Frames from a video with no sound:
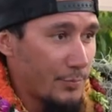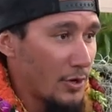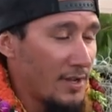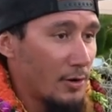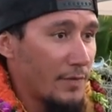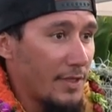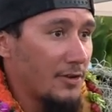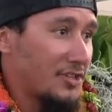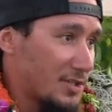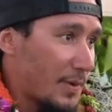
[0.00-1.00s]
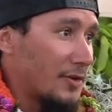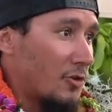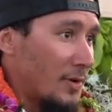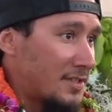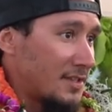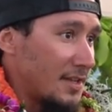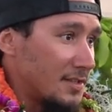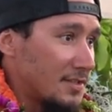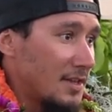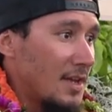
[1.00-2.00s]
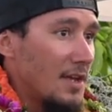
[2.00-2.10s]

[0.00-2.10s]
put in over there just by coincidence.